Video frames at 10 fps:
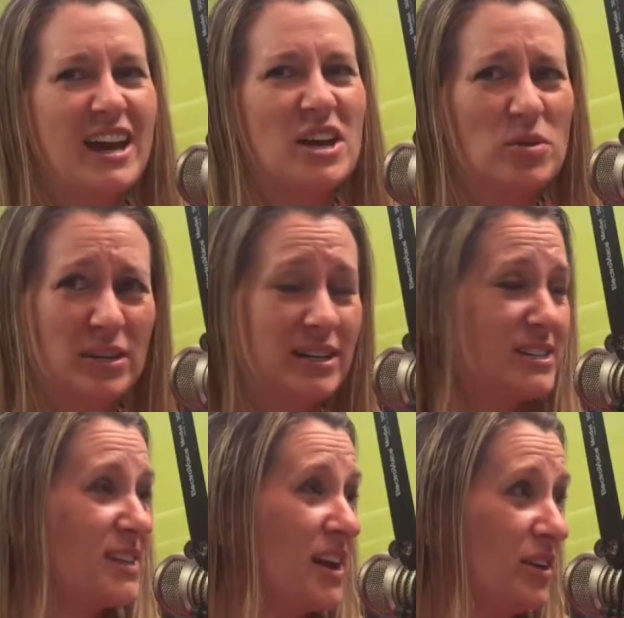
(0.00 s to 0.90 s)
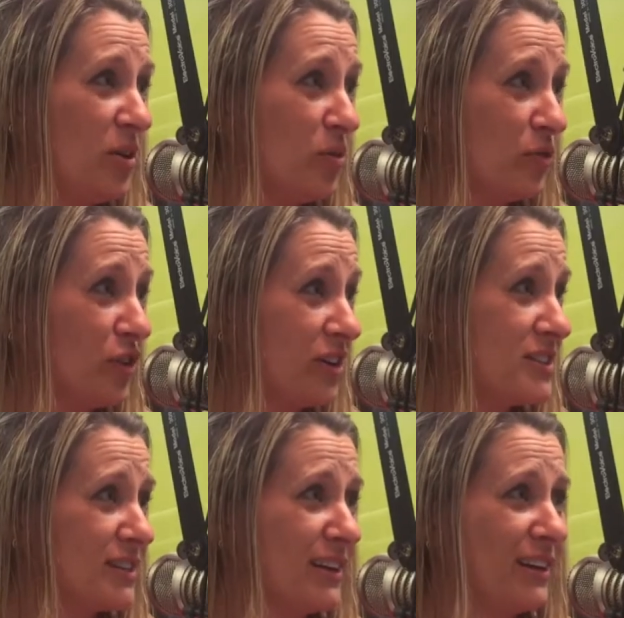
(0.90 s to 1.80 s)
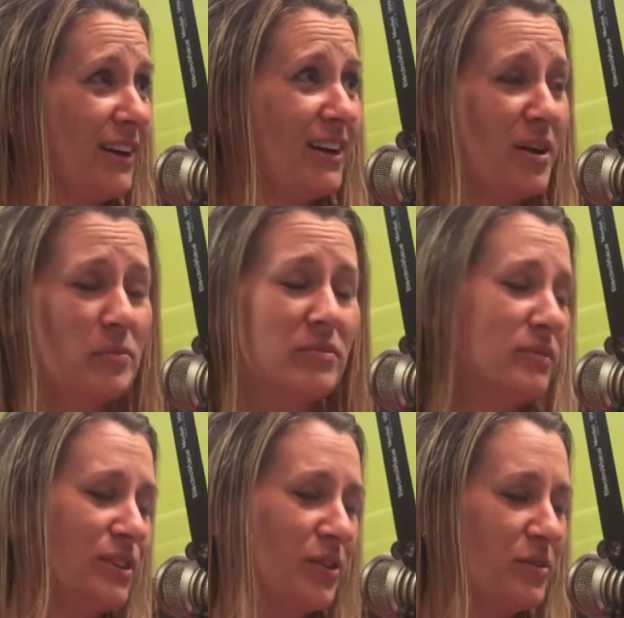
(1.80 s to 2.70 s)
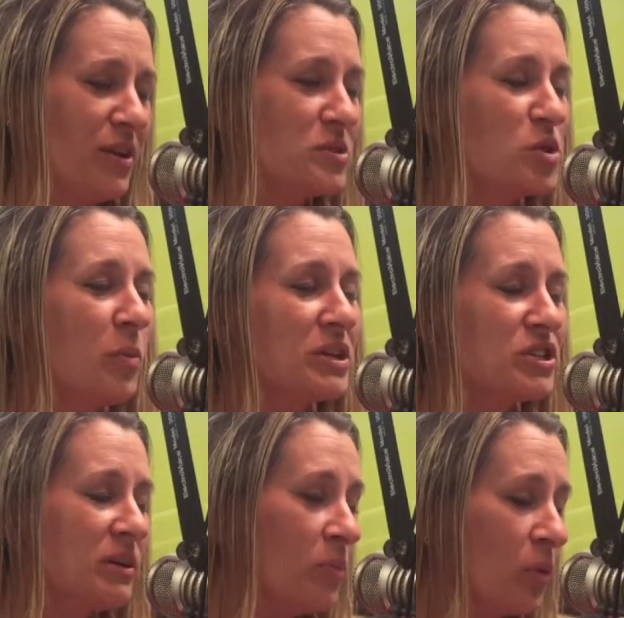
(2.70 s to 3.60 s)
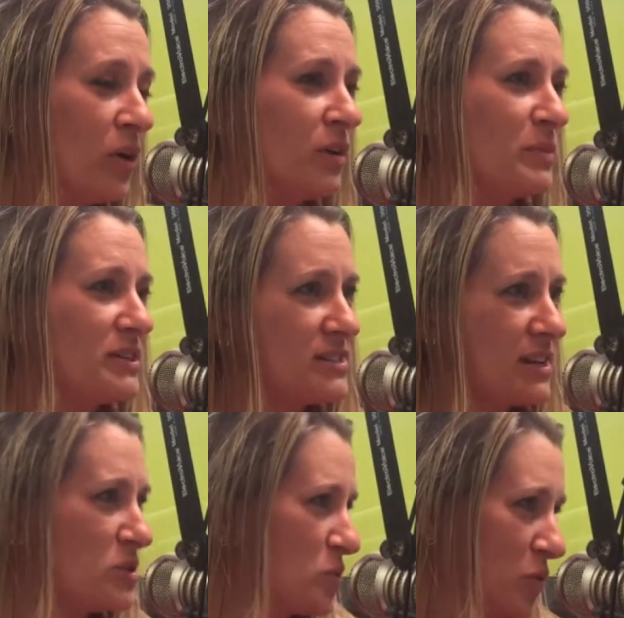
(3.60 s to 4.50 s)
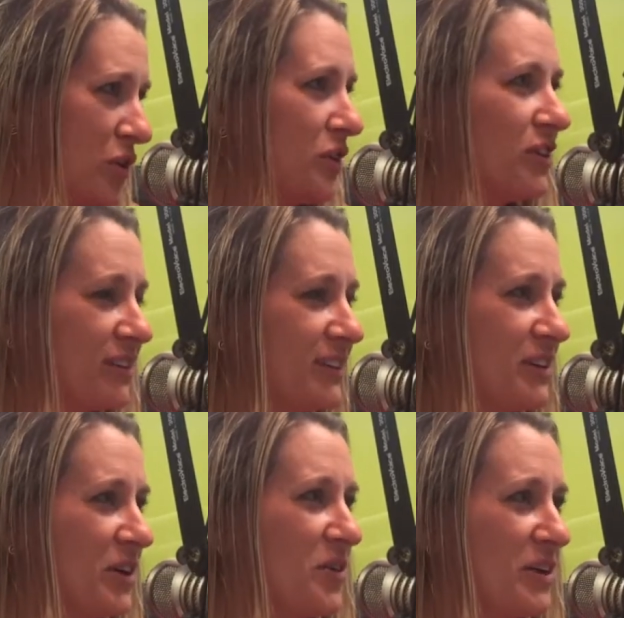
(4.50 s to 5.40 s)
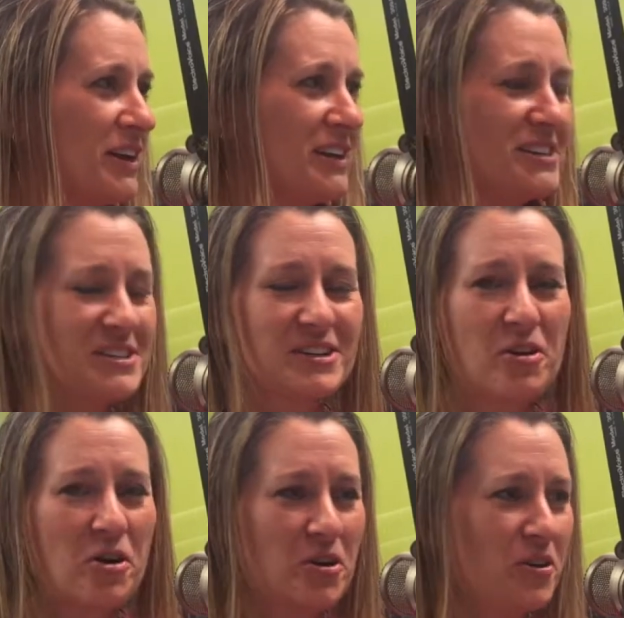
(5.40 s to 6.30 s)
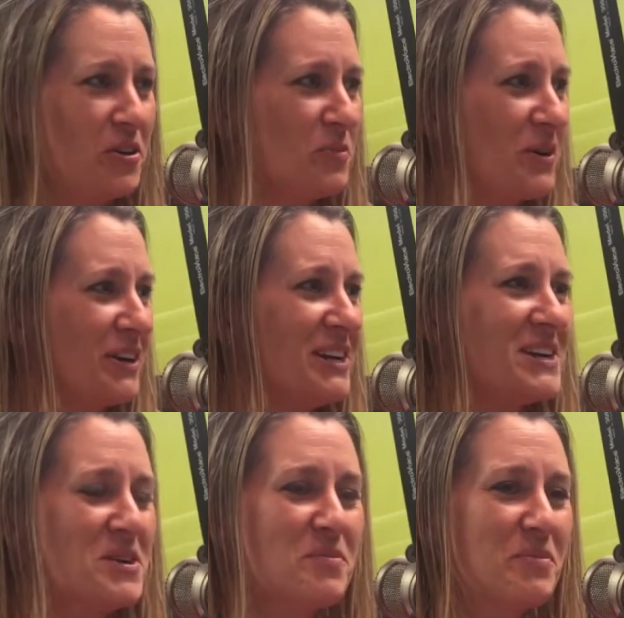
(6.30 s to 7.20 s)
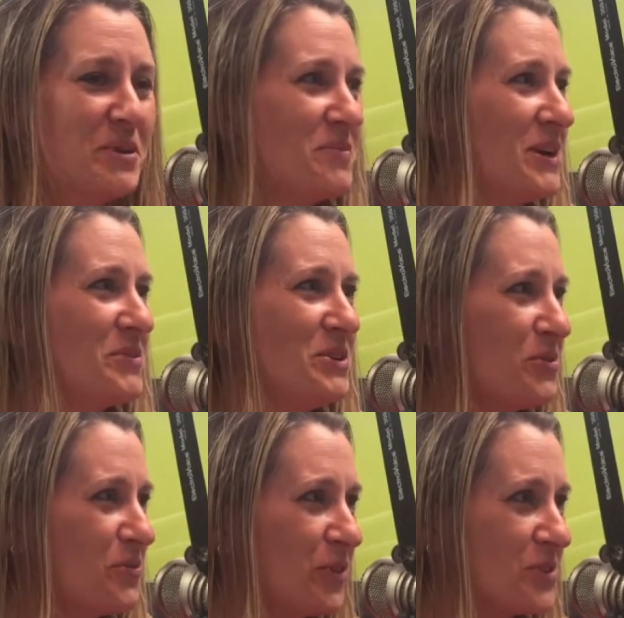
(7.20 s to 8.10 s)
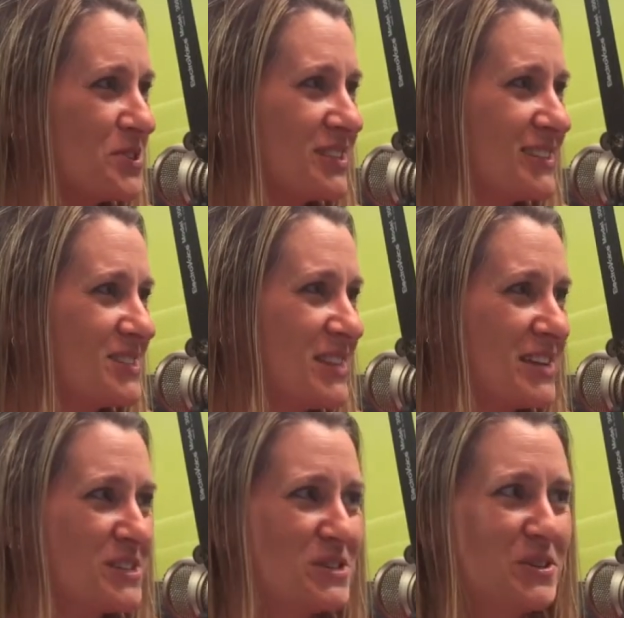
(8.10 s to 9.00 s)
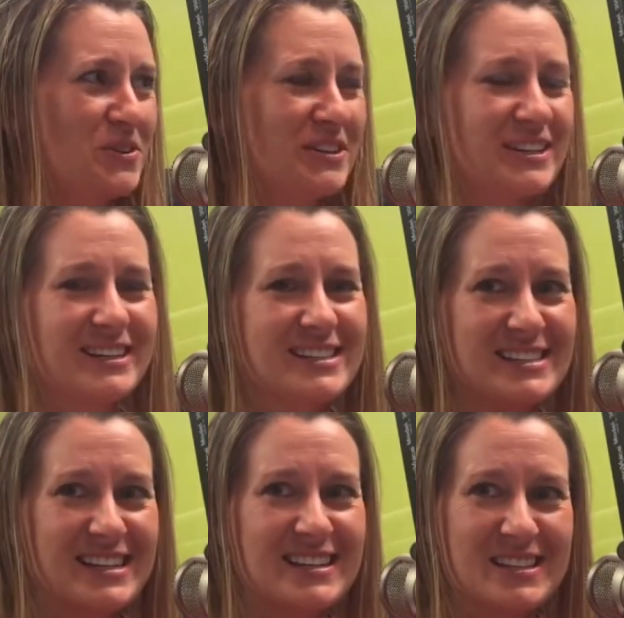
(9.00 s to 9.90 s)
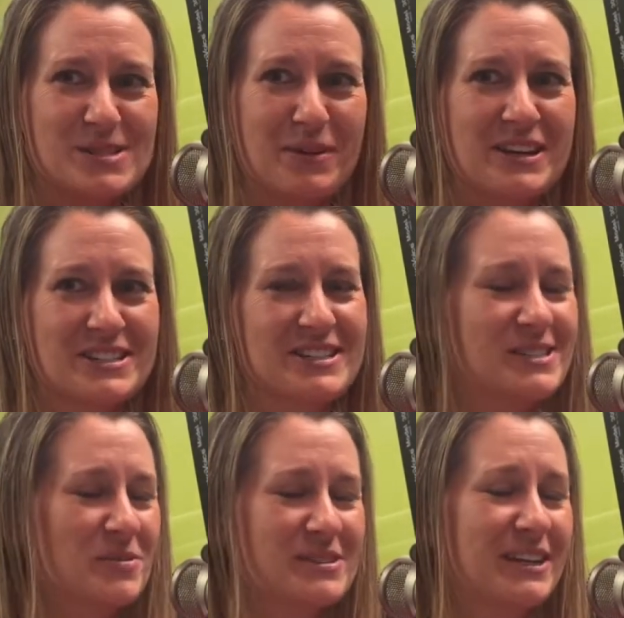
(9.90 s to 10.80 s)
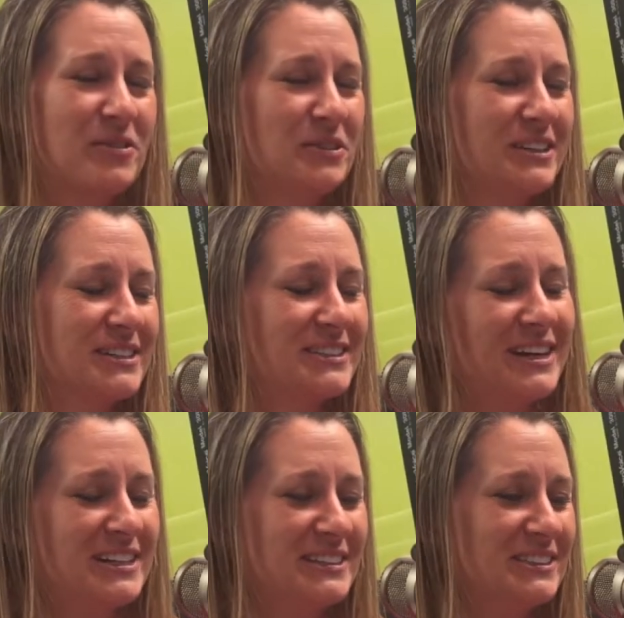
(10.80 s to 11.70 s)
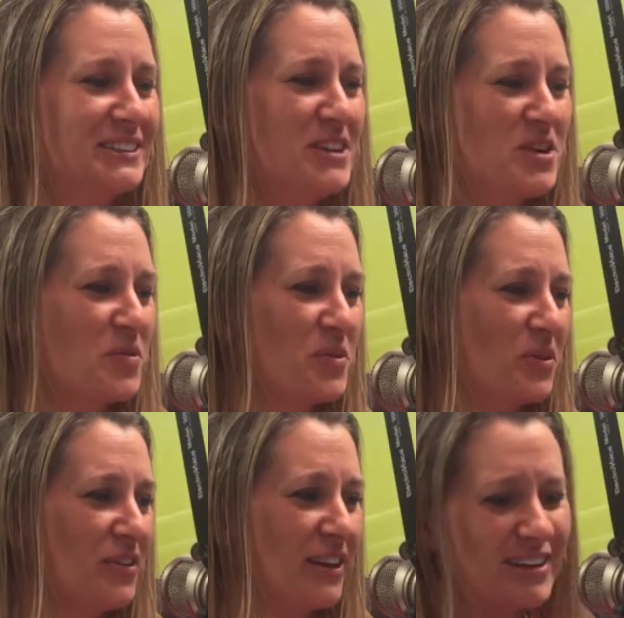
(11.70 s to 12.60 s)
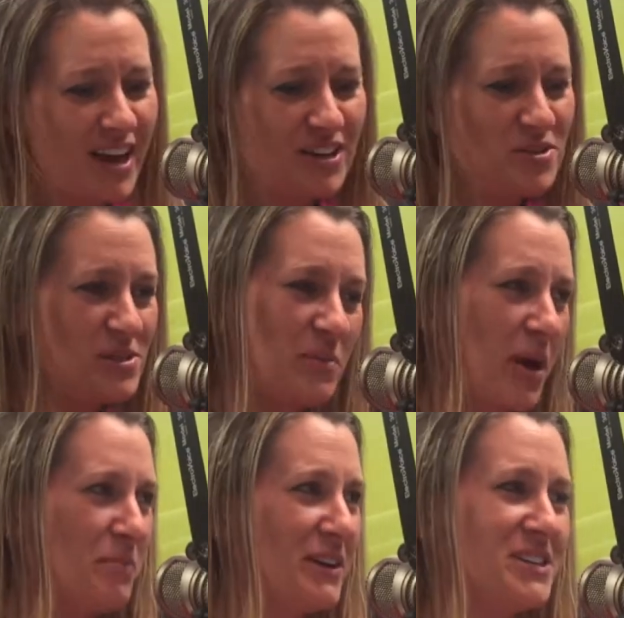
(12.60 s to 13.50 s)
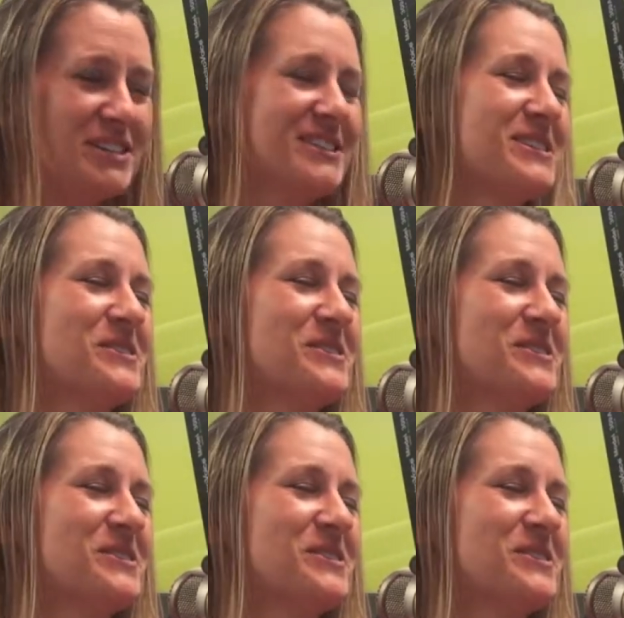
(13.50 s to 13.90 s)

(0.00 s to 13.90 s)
And you get excited over it. You know, not so much anymore because that's work, you know, and it's hard on your body. But man, when you're first as that student and seeing these patients, it was like really exciting. And we were all like, yeah, did you see my patient?